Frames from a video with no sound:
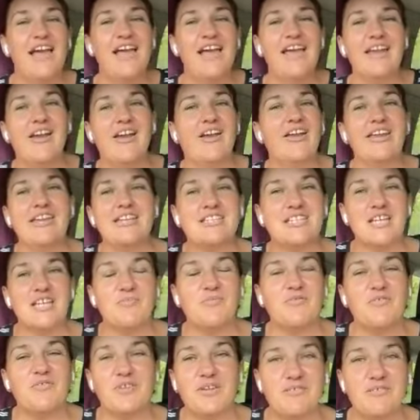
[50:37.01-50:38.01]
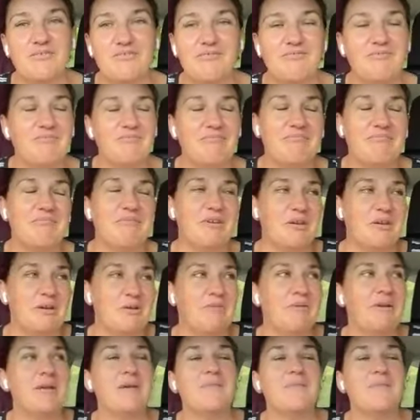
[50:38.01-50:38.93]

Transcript: And I end up, you know,